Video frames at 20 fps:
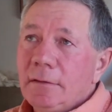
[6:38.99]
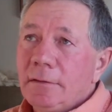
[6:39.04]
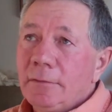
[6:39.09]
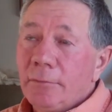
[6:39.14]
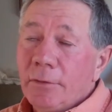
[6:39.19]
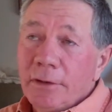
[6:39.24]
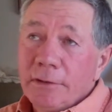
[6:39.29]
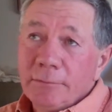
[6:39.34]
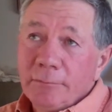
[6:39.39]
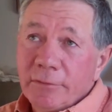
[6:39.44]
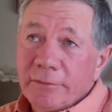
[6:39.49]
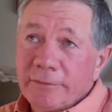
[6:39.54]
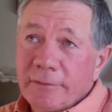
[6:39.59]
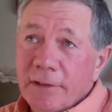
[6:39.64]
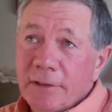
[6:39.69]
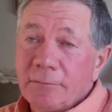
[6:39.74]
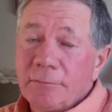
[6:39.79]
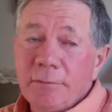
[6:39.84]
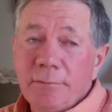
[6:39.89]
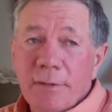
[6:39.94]
The one
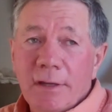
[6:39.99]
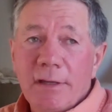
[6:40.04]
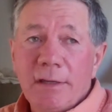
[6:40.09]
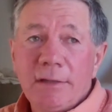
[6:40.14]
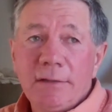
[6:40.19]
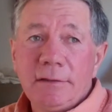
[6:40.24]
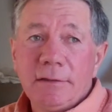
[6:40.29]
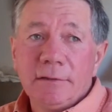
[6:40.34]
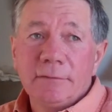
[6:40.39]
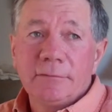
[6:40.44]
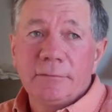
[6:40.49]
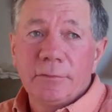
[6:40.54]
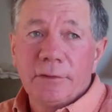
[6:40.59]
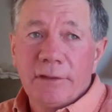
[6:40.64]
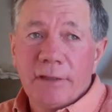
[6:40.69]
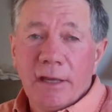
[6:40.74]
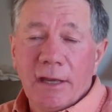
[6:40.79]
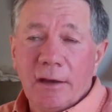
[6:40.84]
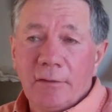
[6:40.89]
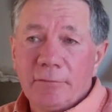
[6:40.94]
mistake we made is we
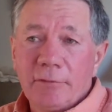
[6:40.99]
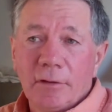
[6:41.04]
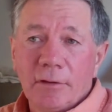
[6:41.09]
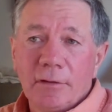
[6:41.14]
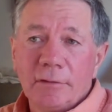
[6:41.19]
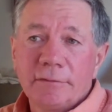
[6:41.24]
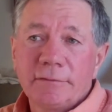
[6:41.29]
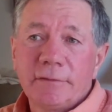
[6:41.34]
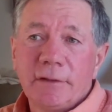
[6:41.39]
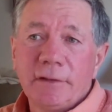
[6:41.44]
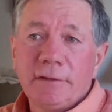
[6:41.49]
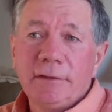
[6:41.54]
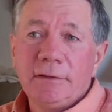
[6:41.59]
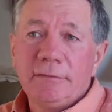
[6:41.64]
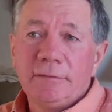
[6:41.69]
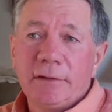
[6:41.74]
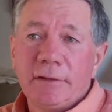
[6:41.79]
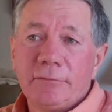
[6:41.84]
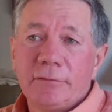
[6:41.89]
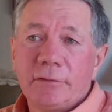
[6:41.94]
calved alongside
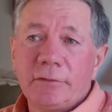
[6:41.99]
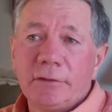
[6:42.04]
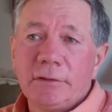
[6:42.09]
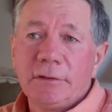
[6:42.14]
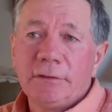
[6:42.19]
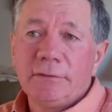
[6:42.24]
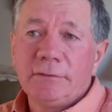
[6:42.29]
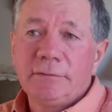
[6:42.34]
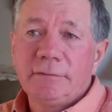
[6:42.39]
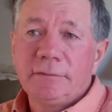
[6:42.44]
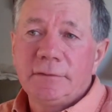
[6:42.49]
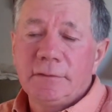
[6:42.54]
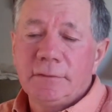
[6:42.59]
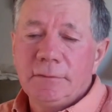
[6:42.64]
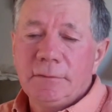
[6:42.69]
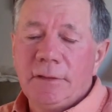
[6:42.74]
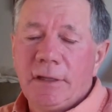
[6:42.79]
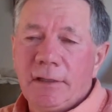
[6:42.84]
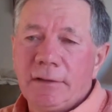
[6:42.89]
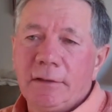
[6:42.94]
these evergreens
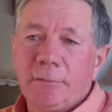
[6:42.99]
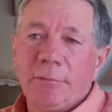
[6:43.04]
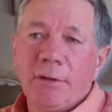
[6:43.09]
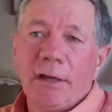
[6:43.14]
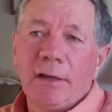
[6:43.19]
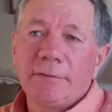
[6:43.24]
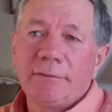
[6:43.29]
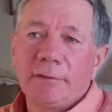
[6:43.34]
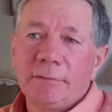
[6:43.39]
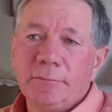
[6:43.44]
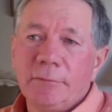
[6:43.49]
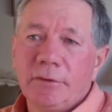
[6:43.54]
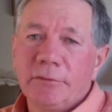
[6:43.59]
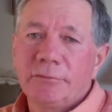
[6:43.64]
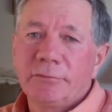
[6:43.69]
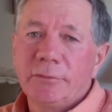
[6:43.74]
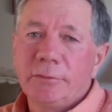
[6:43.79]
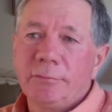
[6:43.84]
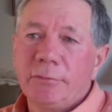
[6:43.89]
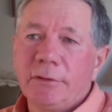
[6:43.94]
and the plastic
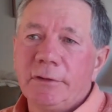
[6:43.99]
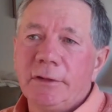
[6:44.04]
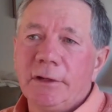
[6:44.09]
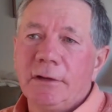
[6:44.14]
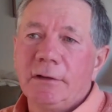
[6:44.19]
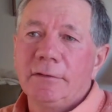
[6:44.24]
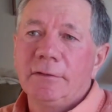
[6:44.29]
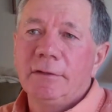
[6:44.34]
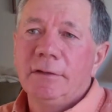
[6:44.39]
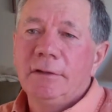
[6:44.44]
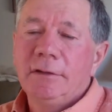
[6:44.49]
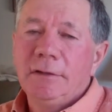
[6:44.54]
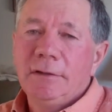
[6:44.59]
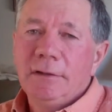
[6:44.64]
mulch we put down.